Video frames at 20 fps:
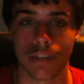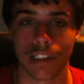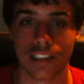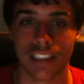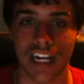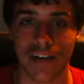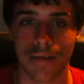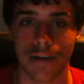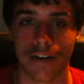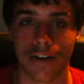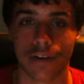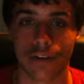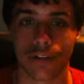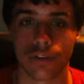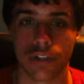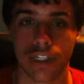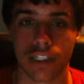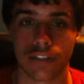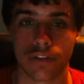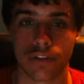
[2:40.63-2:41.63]
standby rail
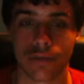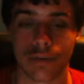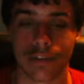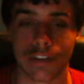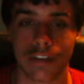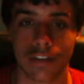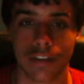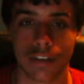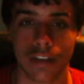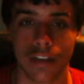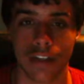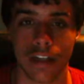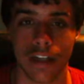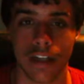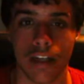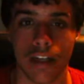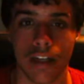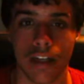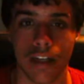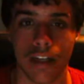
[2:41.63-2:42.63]
transformer.
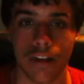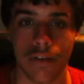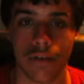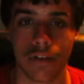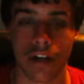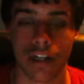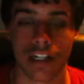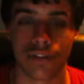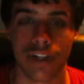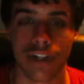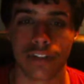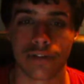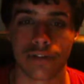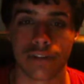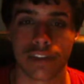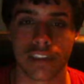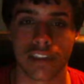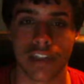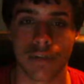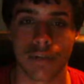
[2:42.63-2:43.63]
Well, not the
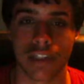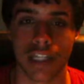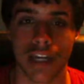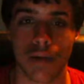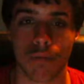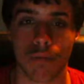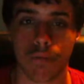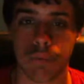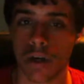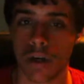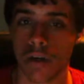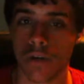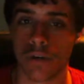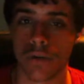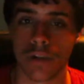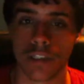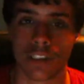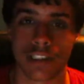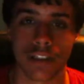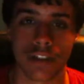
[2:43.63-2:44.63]
transformer itself, but they
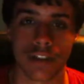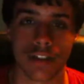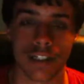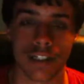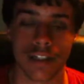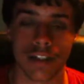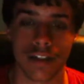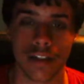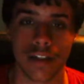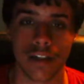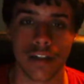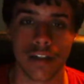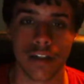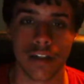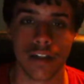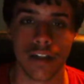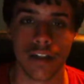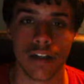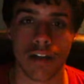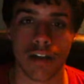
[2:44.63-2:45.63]
blow a circuit,
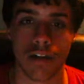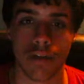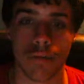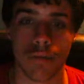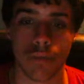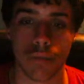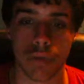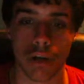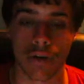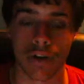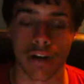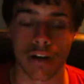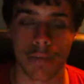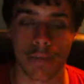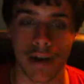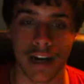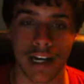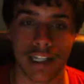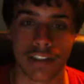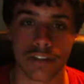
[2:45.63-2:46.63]
blowing
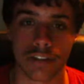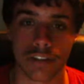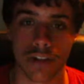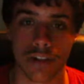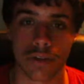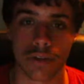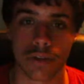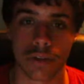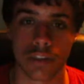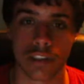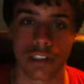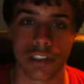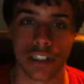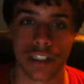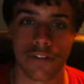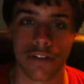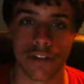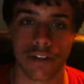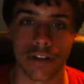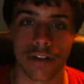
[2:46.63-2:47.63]
up capacitors, all sorts of
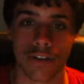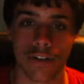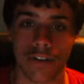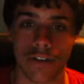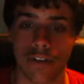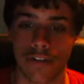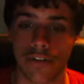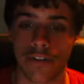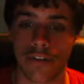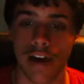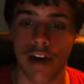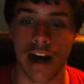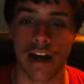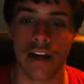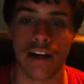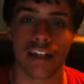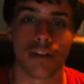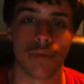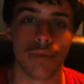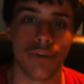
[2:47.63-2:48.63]
stuff,
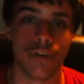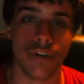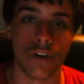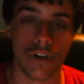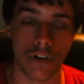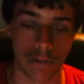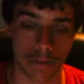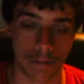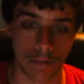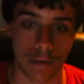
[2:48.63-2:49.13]
frying the computer.